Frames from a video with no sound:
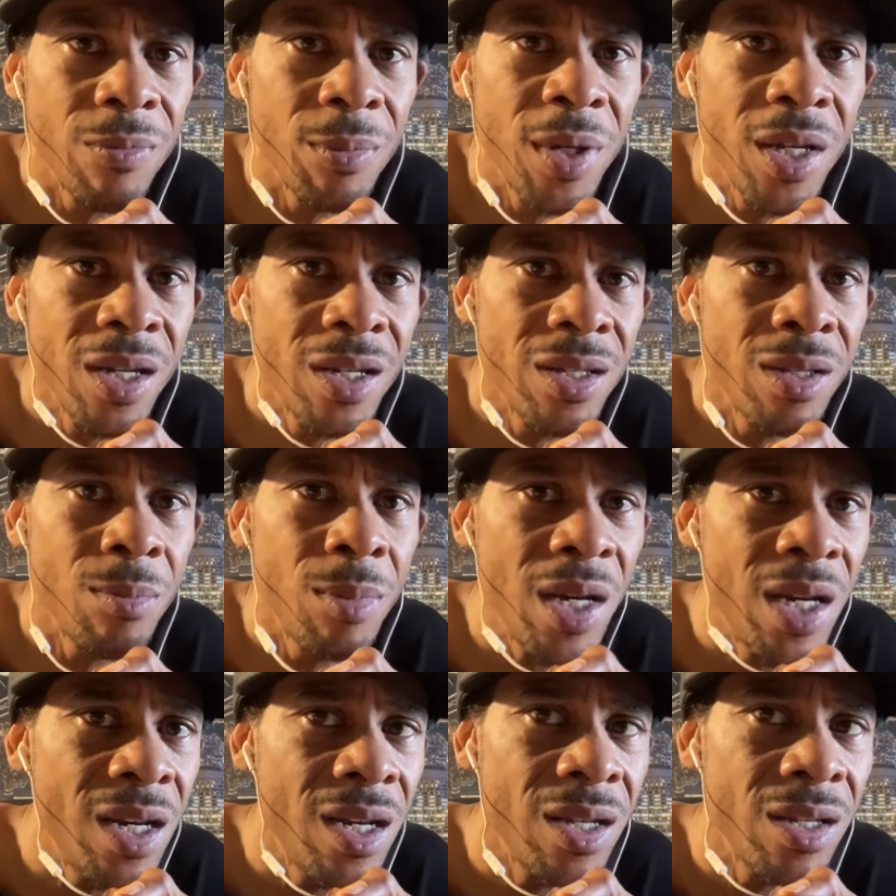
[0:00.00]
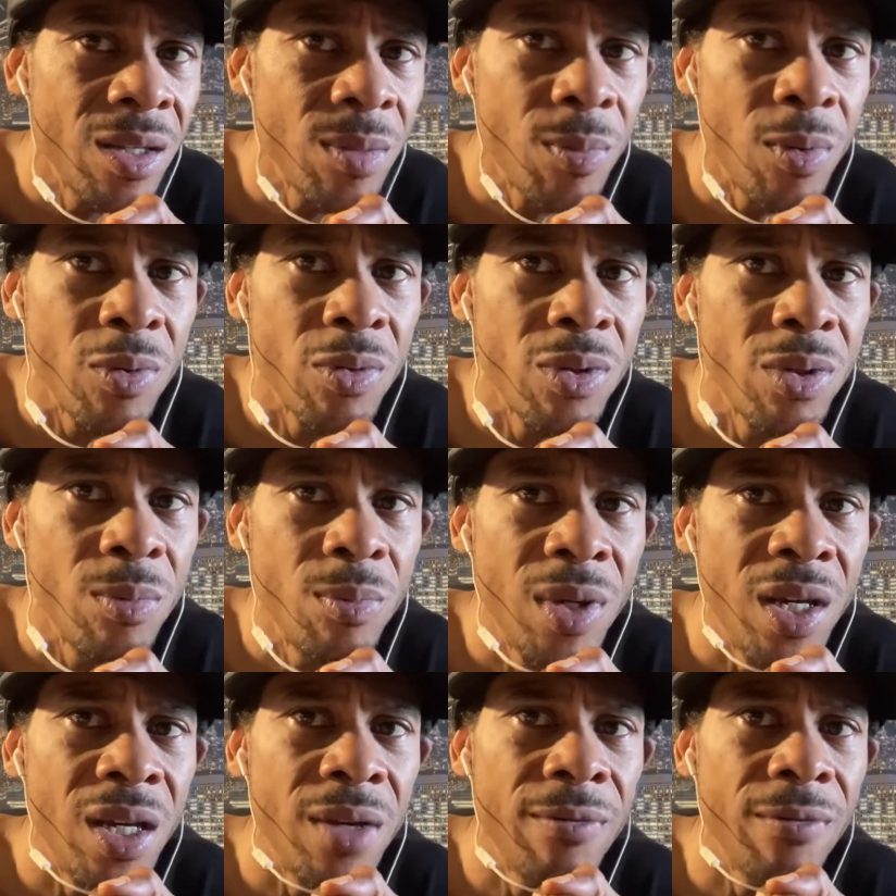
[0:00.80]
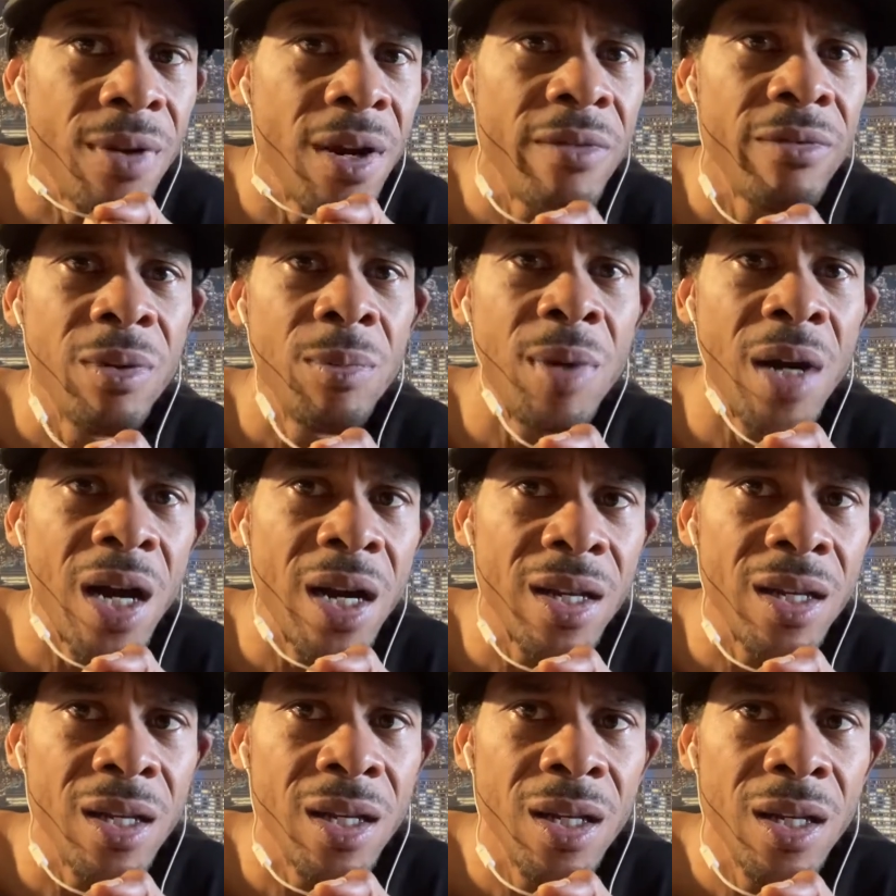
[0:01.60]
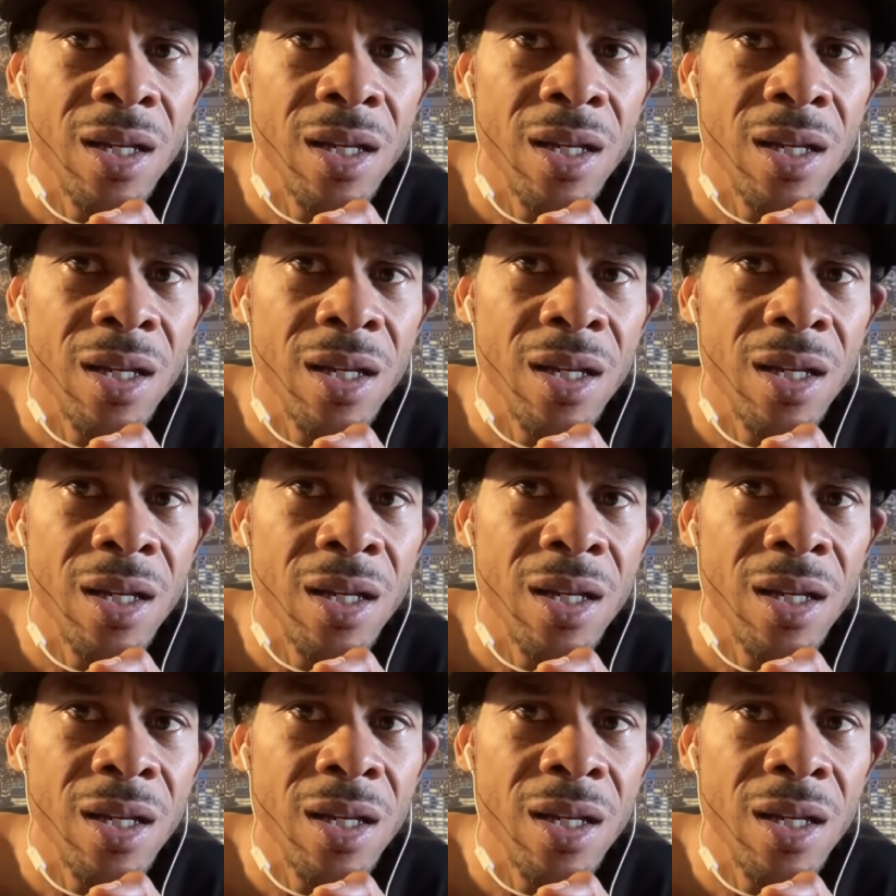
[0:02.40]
because the media is supposed to be for everybody,